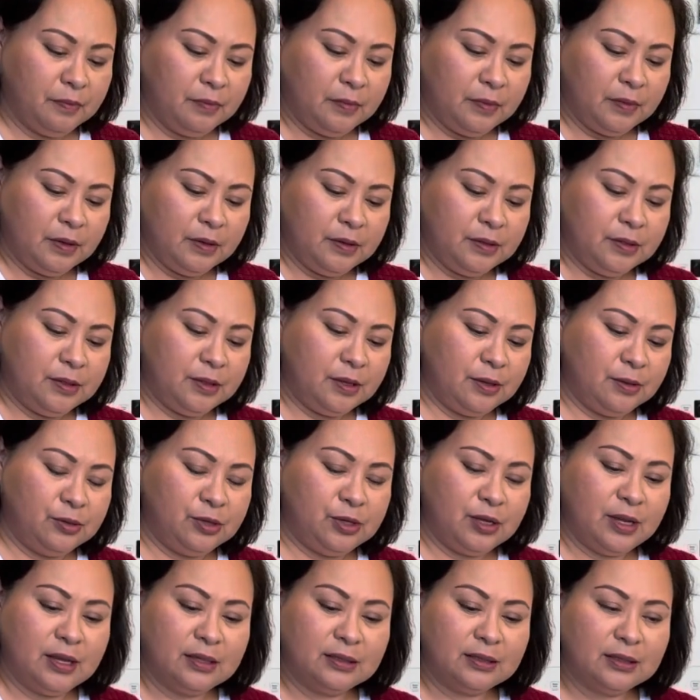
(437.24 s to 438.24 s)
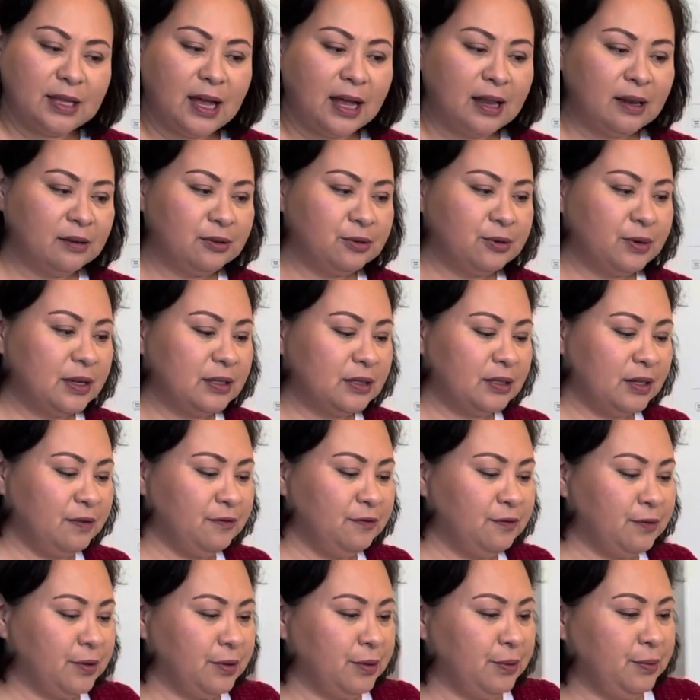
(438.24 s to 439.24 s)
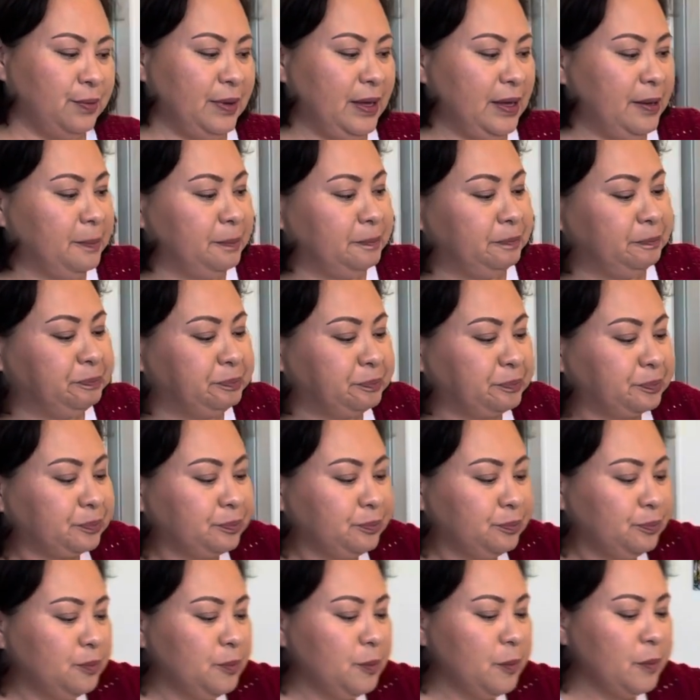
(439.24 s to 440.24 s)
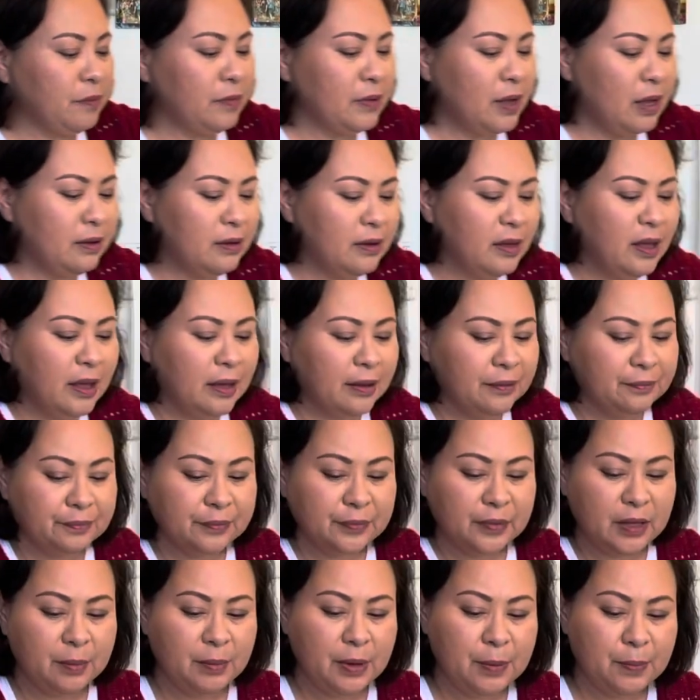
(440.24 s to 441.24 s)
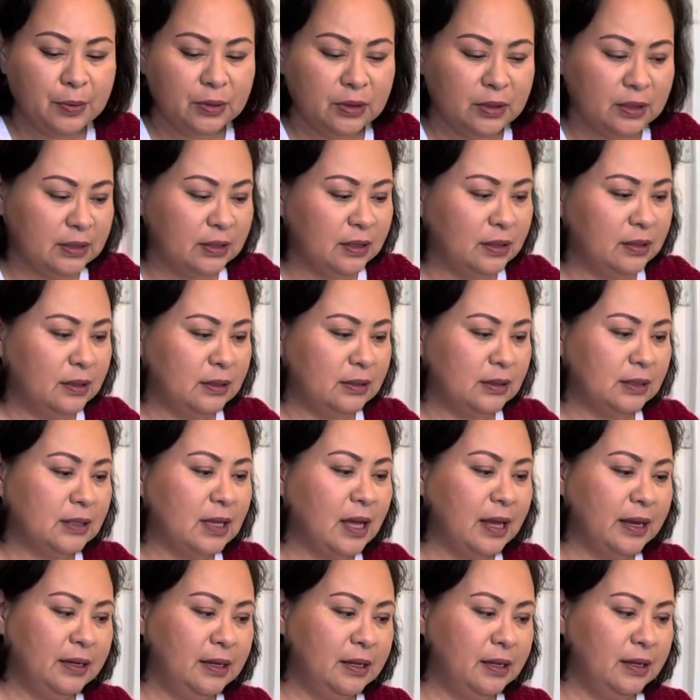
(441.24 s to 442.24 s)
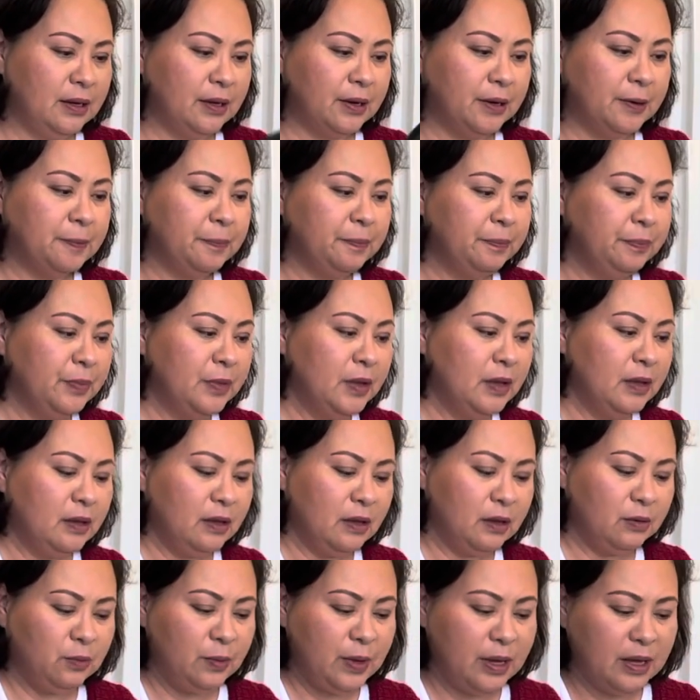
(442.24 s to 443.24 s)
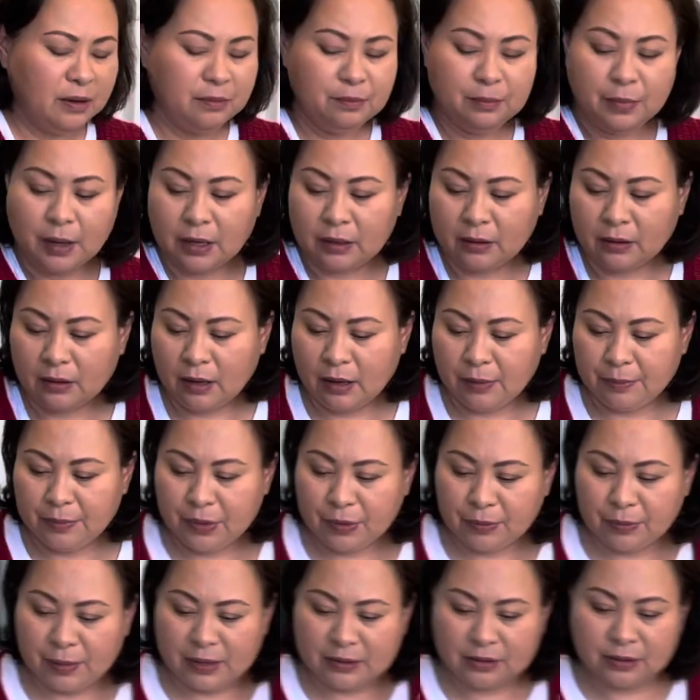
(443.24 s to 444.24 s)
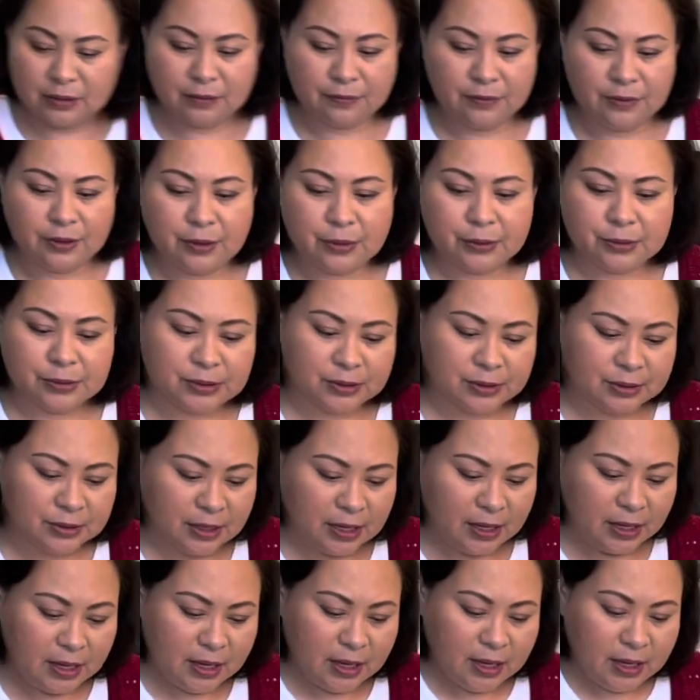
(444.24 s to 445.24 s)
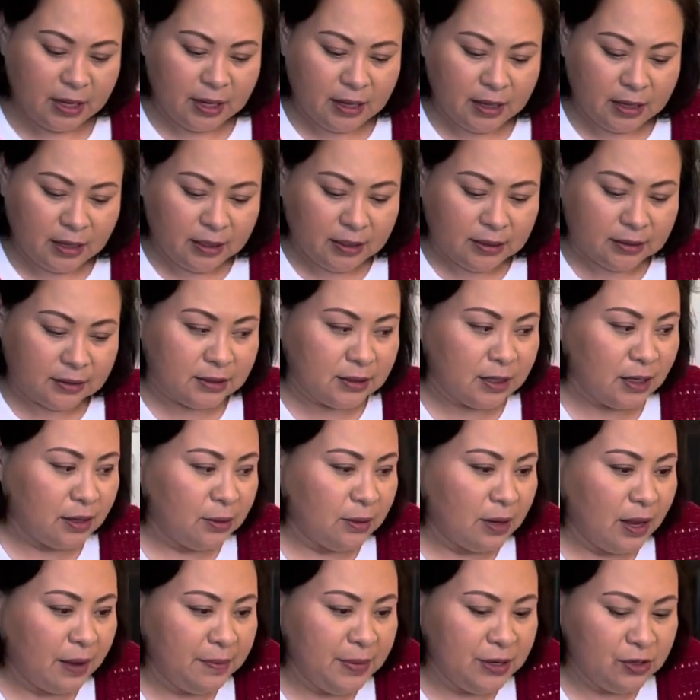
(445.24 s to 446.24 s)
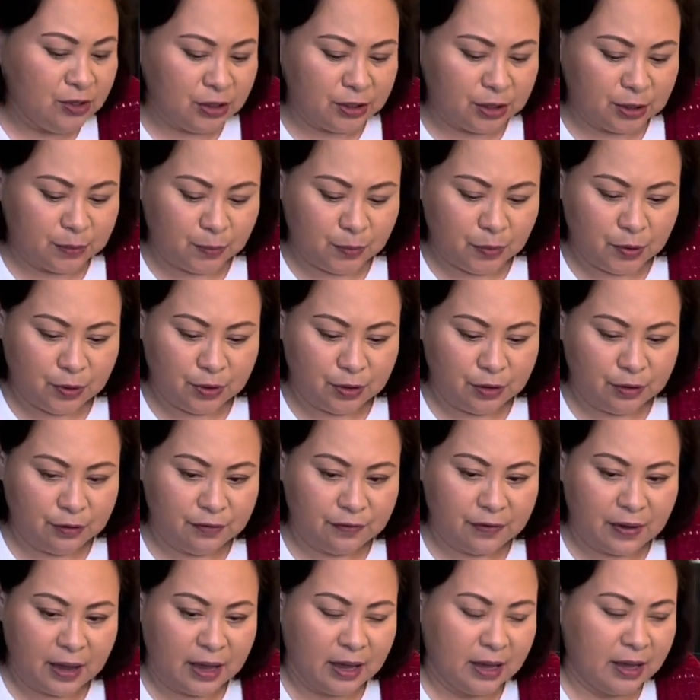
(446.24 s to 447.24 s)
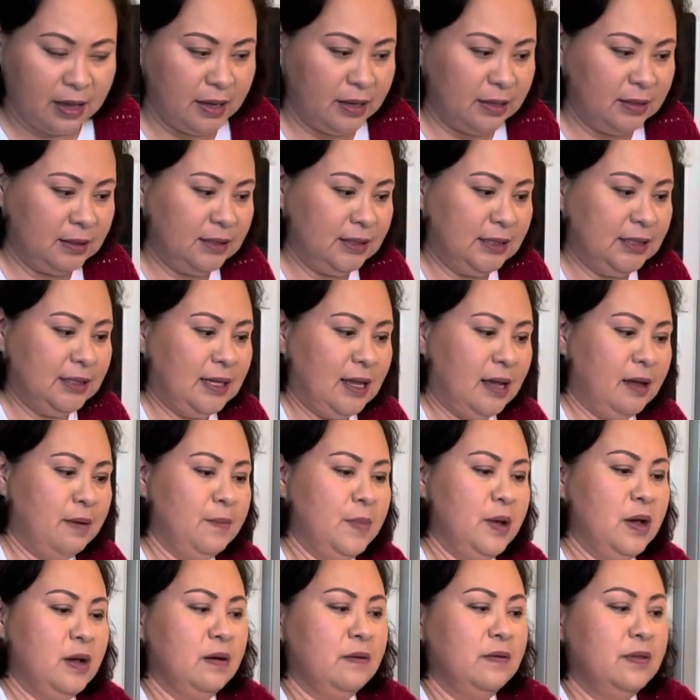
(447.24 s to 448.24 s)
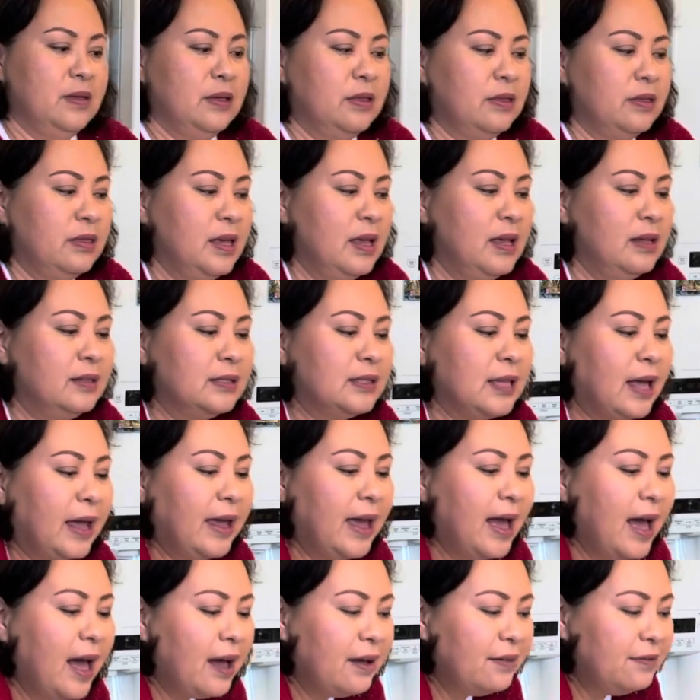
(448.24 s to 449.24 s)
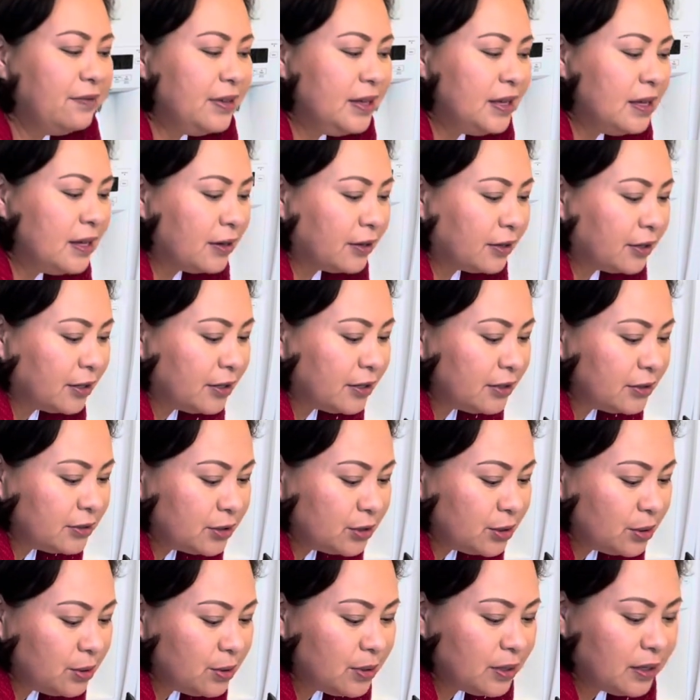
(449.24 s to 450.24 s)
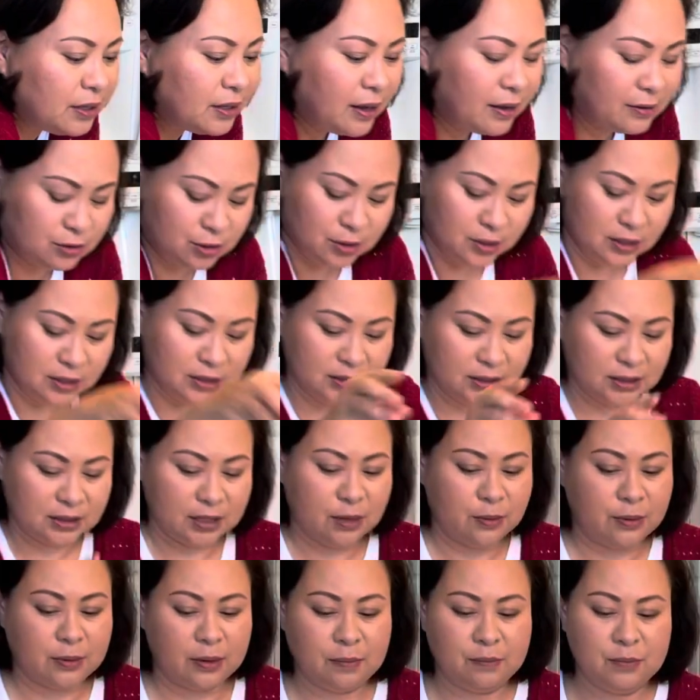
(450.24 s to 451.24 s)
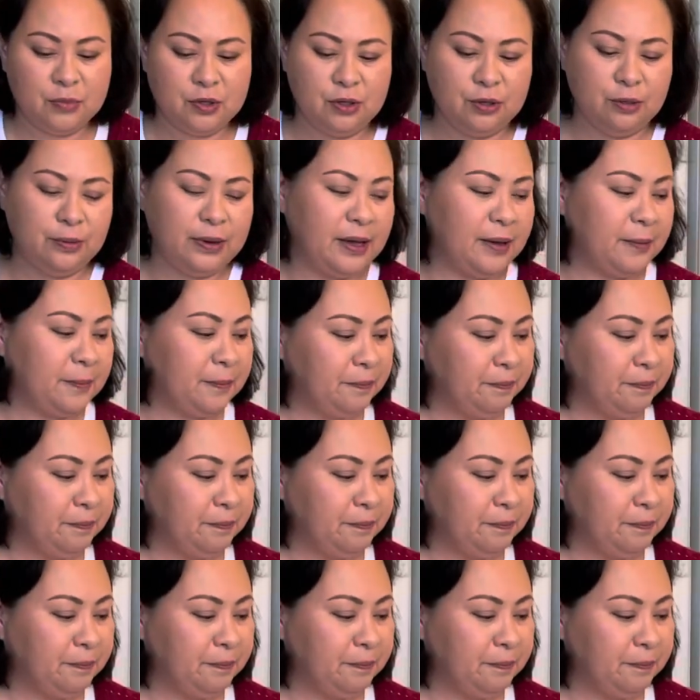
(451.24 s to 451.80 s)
So she has salad dressing for the week. Okay, let me put this on the side here and we can bottle up the rest of those. So let me just move some of the things I have here so you can actually see what I'm doing.